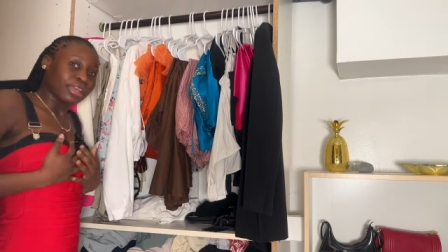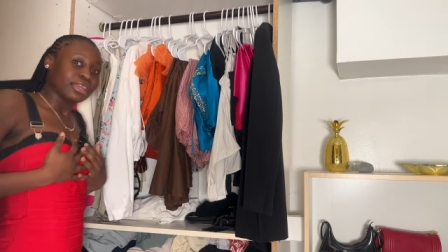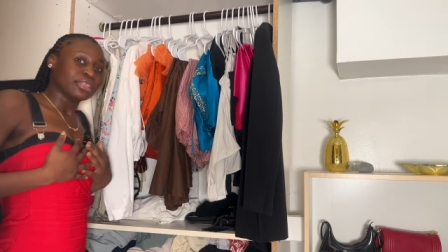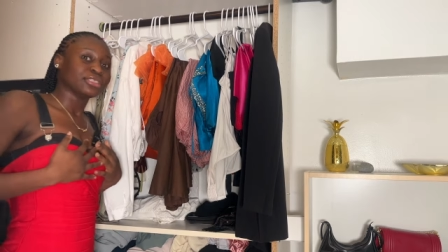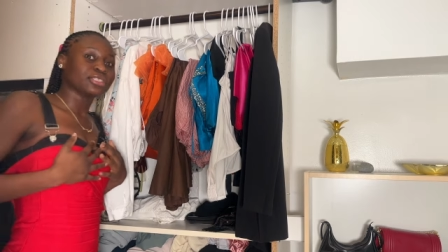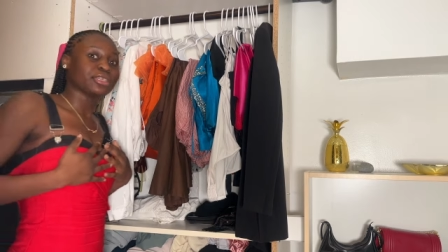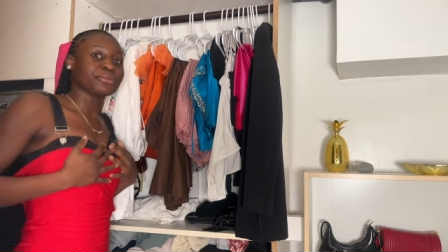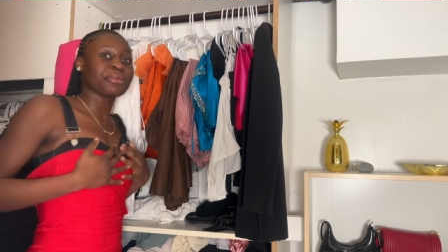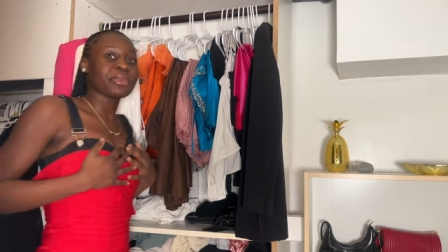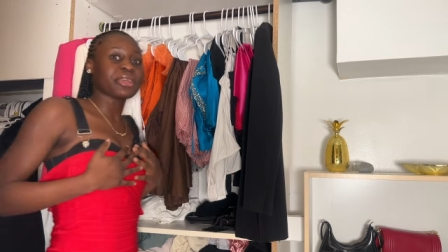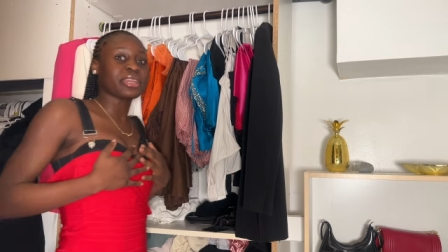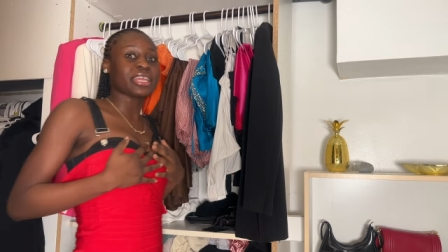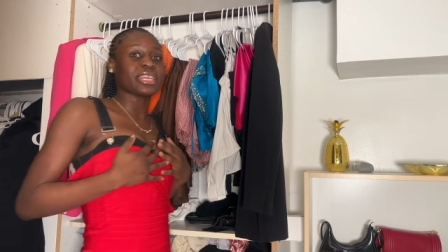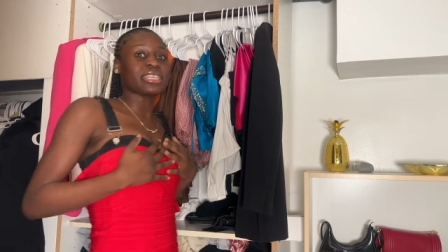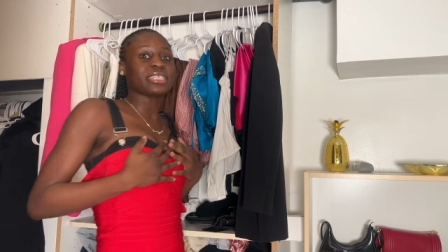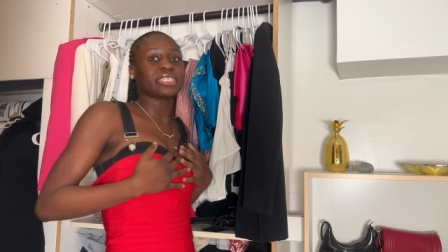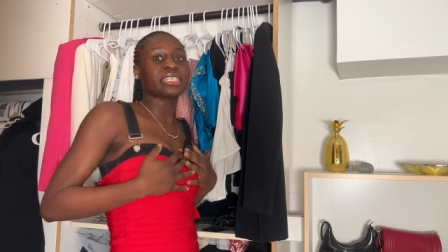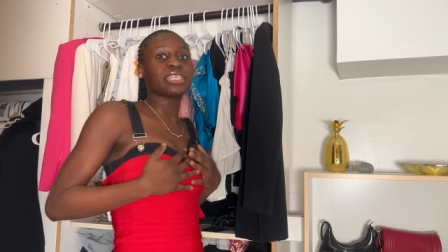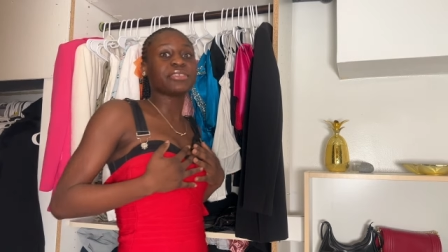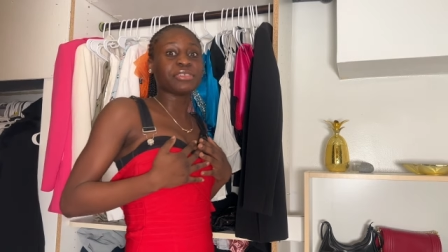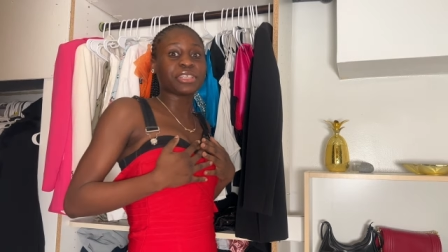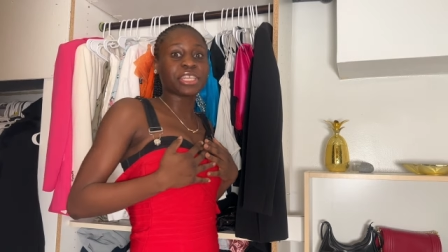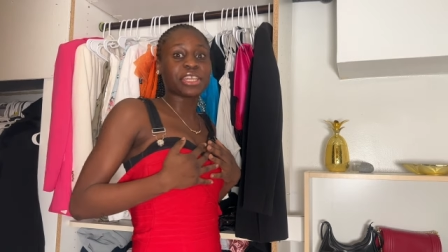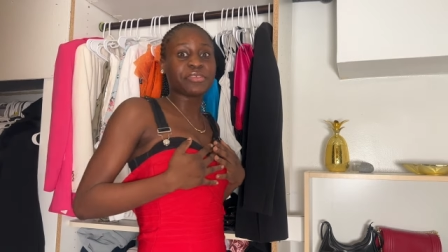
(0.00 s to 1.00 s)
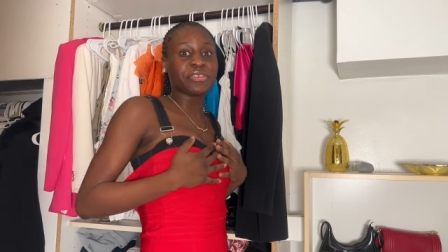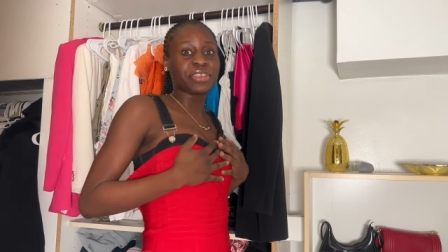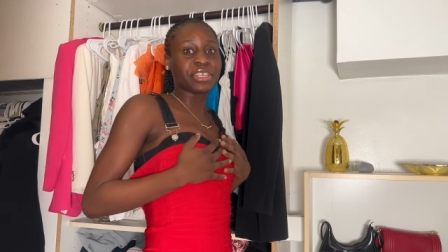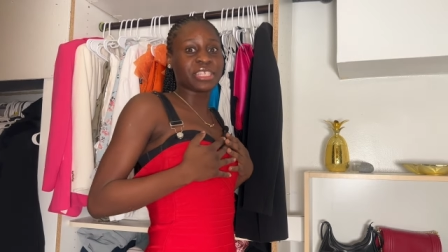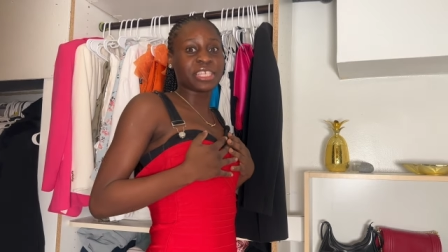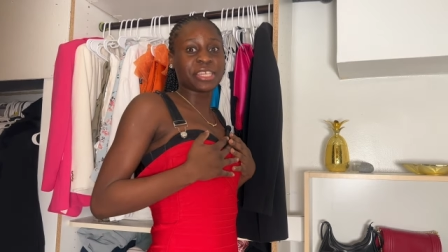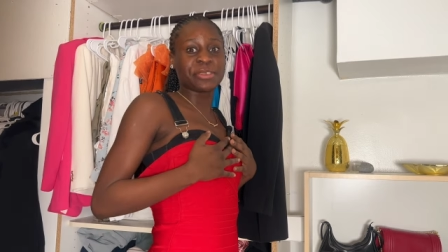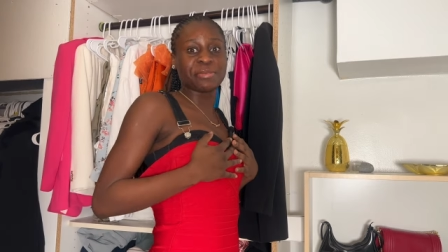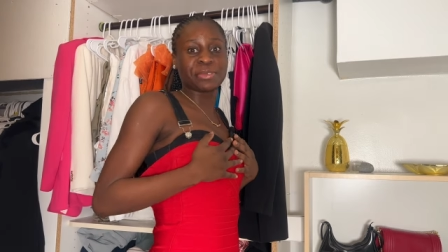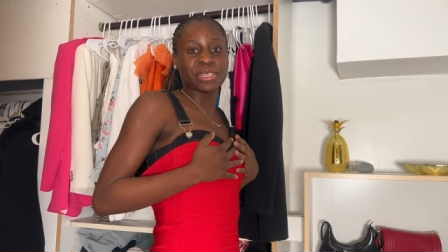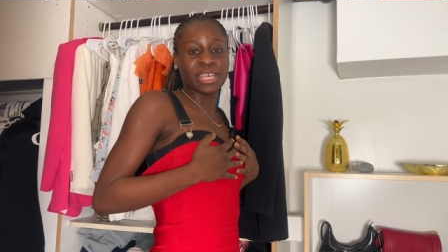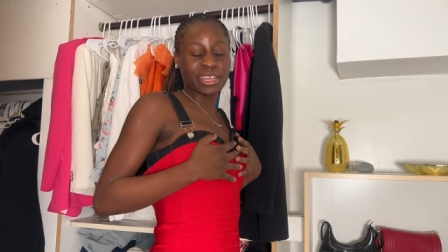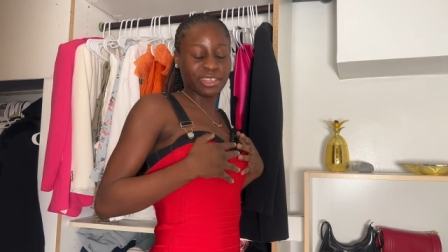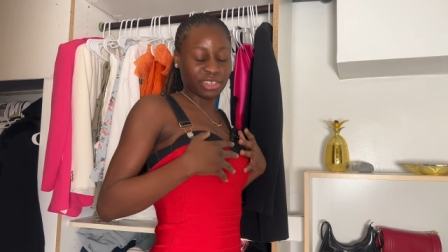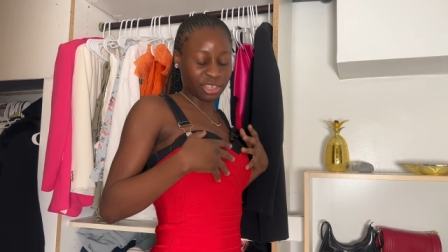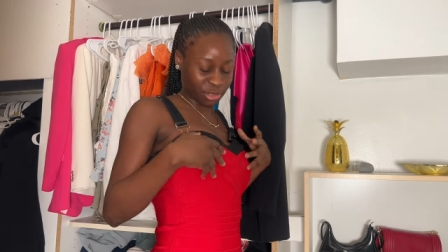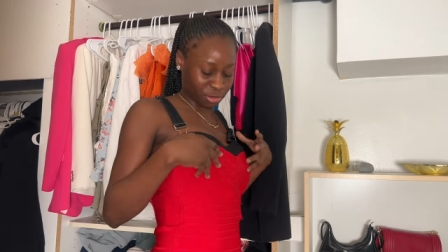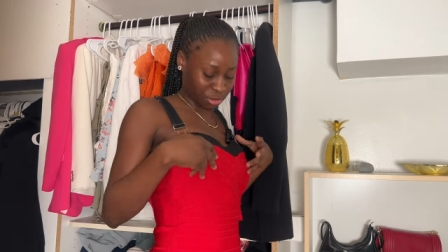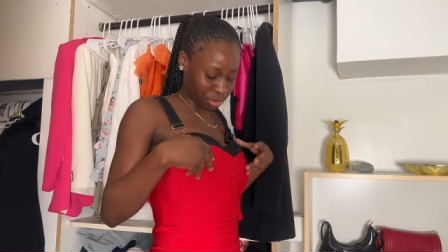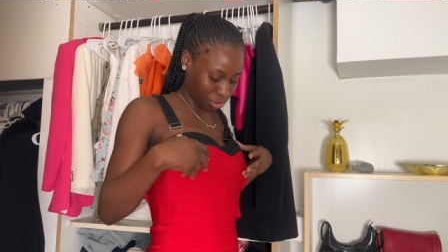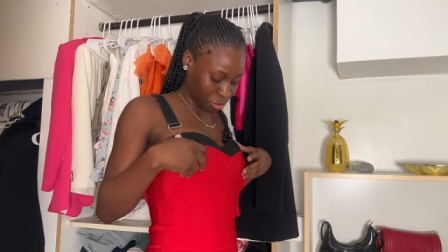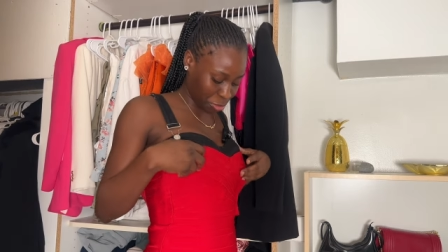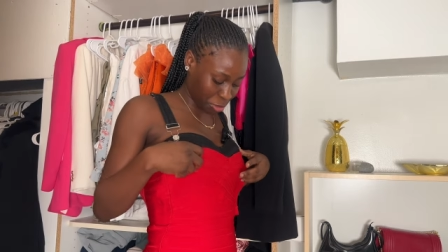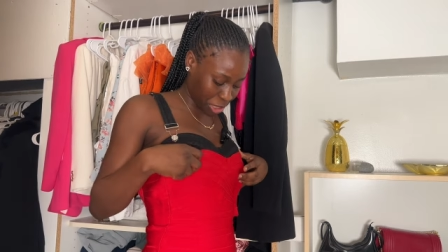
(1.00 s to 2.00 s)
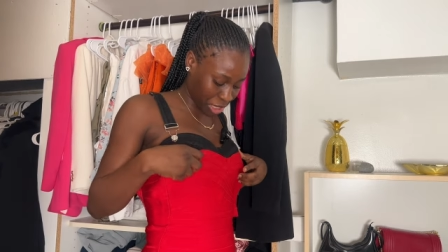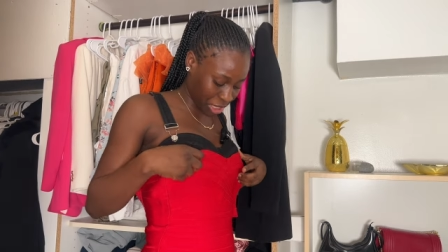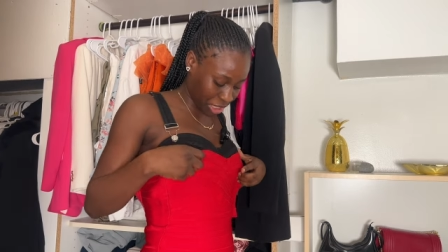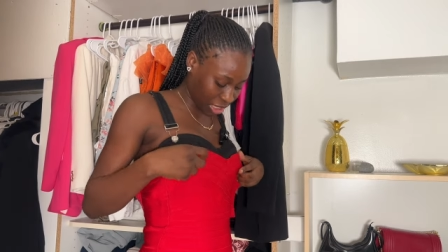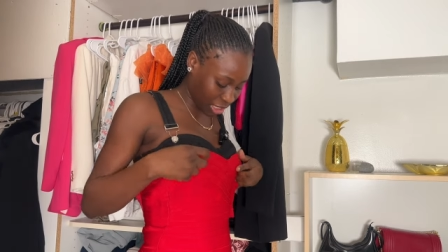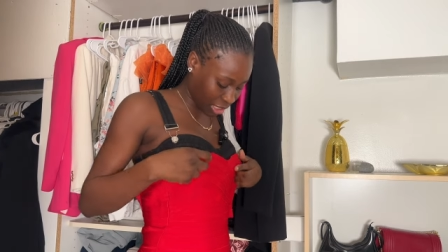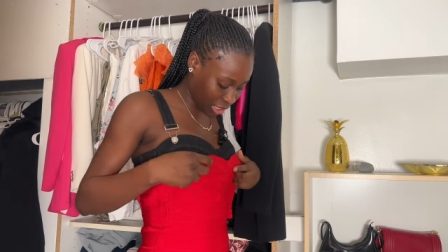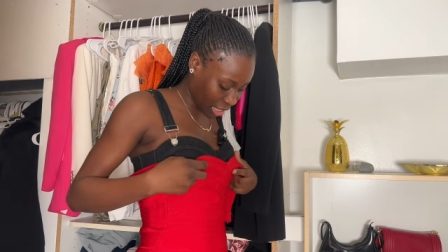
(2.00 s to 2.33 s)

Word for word: to be honest even if it zips i just wouldn't wear this